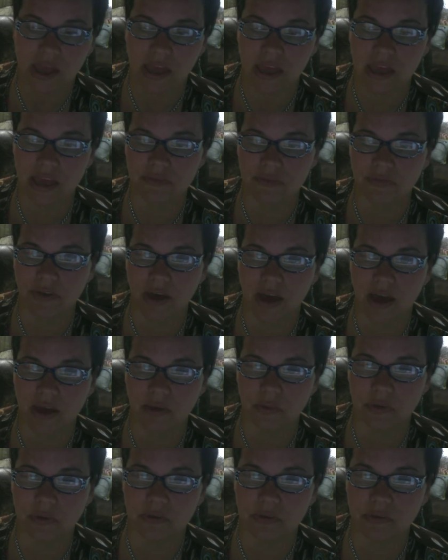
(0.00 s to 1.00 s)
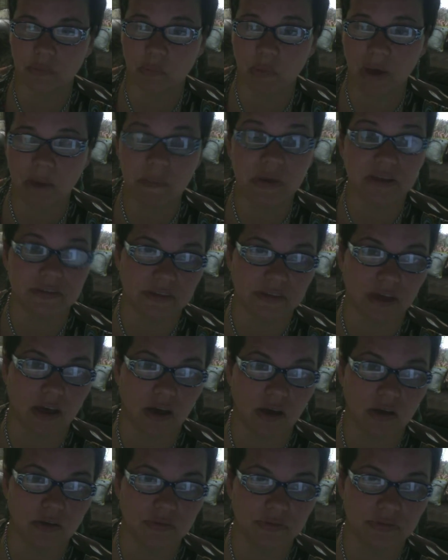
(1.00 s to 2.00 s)
If I was by
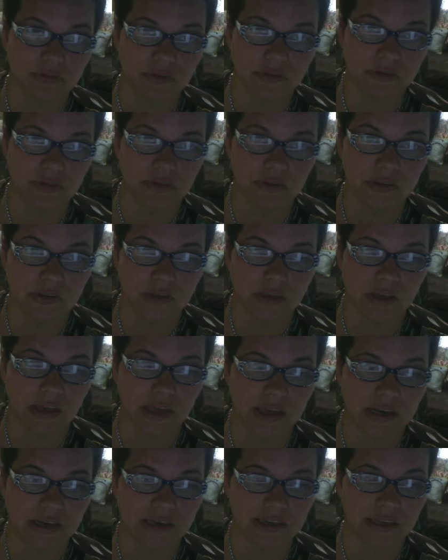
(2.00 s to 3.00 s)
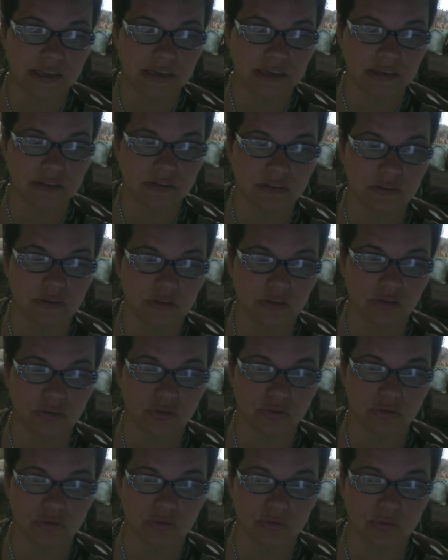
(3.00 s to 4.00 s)
myself and I needed
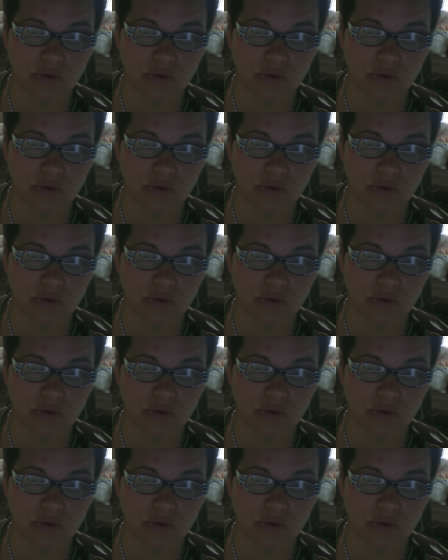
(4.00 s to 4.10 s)
to,